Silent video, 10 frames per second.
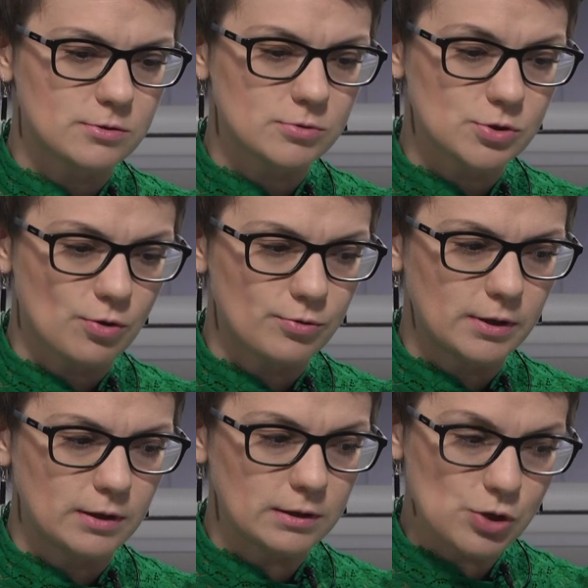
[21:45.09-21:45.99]

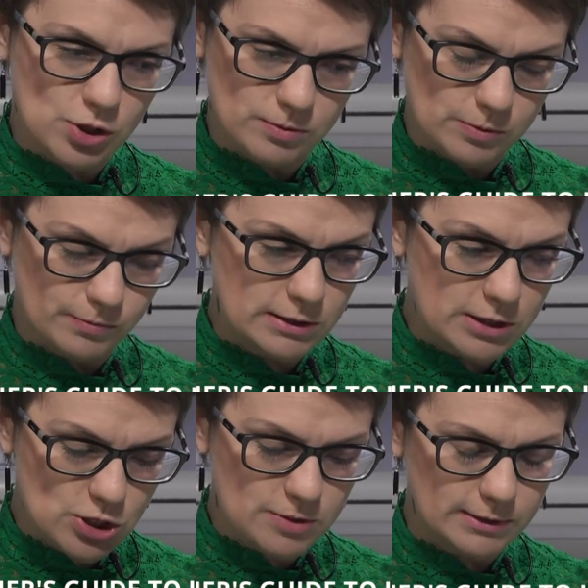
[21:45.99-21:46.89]
story,
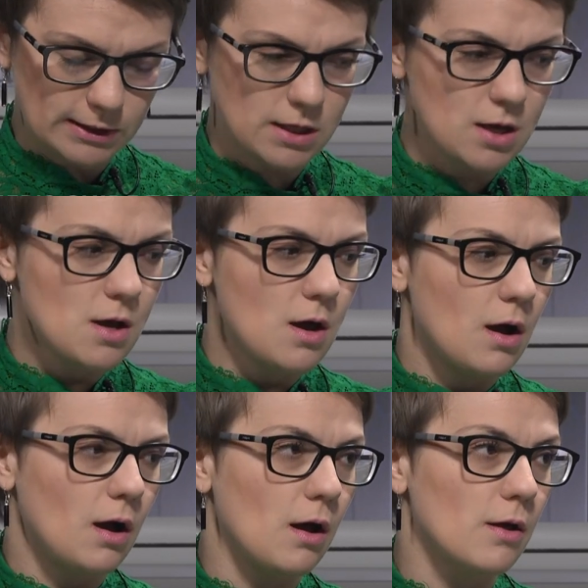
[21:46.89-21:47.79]
legitimately,
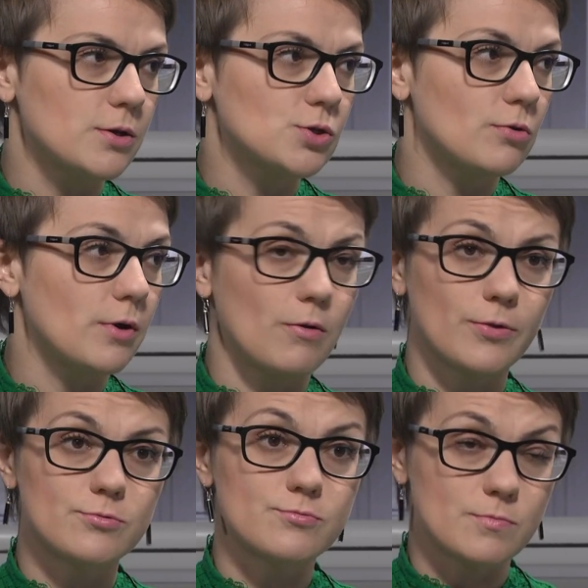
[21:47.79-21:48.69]
uh, the story on the